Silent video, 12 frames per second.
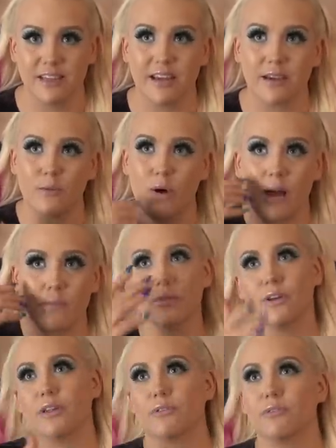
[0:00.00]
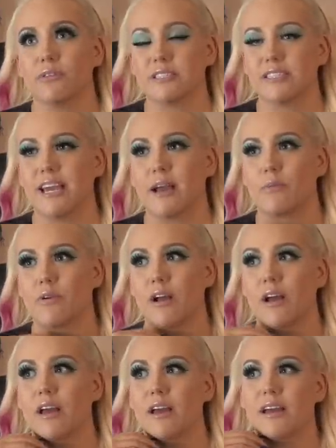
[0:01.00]
Like, I'm looking through this
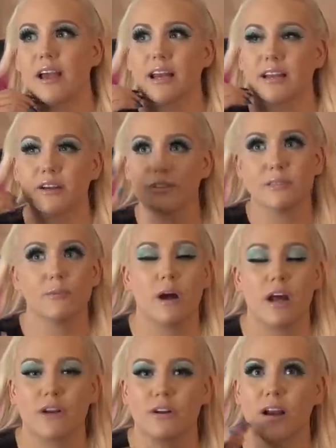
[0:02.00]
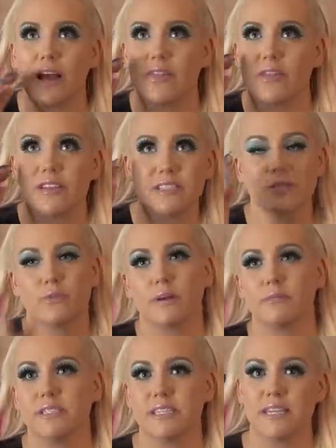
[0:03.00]
camera and here's the monitor and this is where
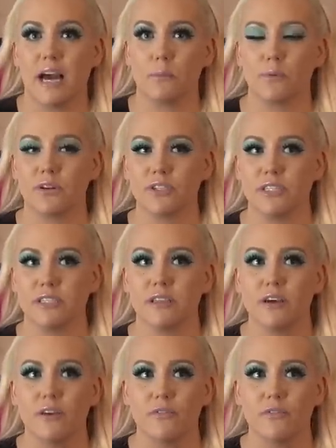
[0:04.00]
I'm seeing the apparitions.